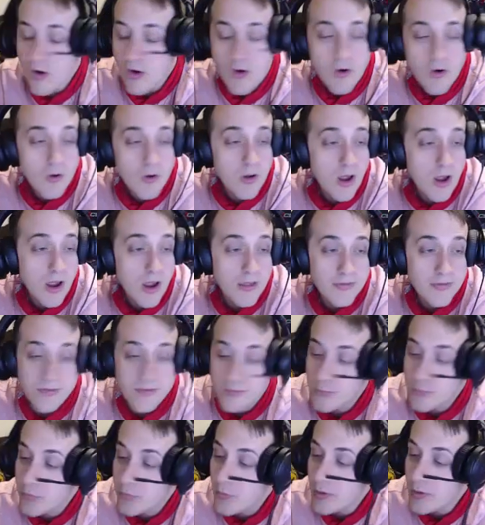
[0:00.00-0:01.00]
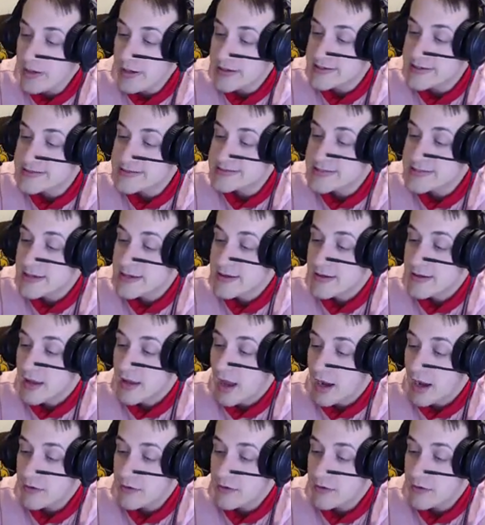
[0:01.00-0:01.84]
No, the point is,